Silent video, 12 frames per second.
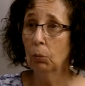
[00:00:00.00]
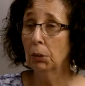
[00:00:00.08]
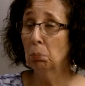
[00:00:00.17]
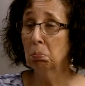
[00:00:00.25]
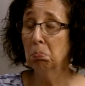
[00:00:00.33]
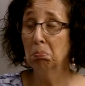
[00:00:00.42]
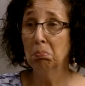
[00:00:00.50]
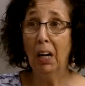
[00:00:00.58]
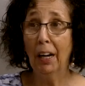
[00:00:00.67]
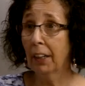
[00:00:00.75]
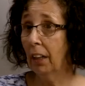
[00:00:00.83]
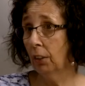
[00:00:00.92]
which
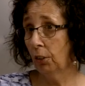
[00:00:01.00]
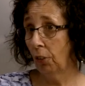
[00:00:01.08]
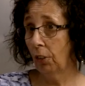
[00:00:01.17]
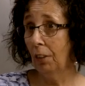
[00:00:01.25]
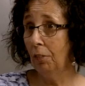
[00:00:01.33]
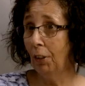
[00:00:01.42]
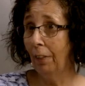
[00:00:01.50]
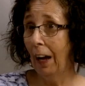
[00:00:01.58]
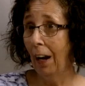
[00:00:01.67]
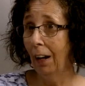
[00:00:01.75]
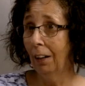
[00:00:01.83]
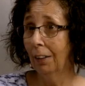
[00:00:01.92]
I can't just give you that.